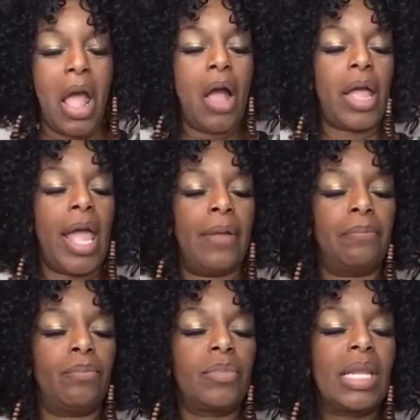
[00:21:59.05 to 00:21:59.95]
Okay,
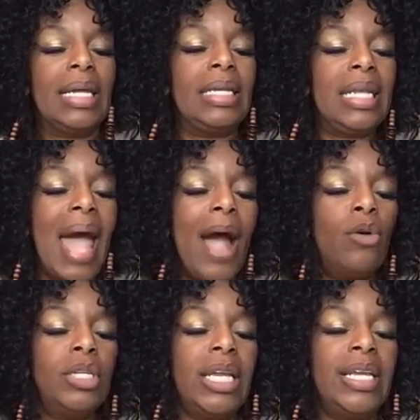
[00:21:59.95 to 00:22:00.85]

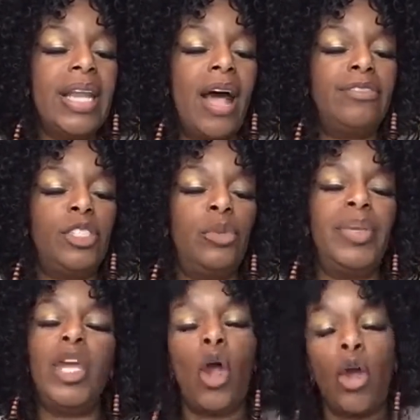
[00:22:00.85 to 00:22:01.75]
loud enough to be